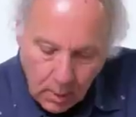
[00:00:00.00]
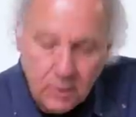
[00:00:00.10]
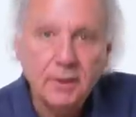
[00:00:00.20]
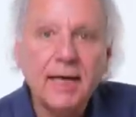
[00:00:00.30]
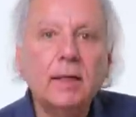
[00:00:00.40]

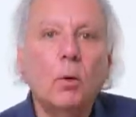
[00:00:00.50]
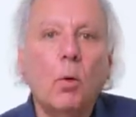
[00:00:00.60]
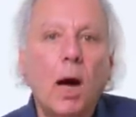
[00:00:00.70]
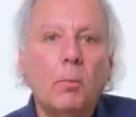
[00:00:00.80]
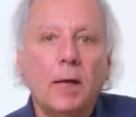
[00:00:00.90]
So take the
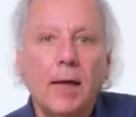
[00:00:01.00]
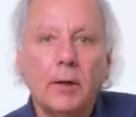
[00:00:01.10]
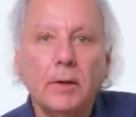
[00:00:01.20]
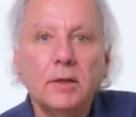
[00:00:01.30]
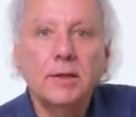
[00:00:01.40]
wobble out
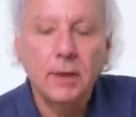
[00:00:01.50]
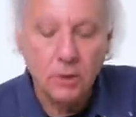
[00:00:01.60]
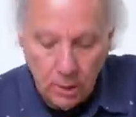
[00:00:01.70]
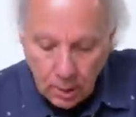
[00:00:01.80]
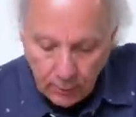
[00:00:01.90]
of this
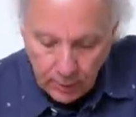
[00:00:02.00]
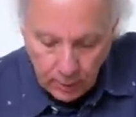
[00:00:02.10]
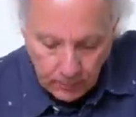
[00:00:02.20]
section of it.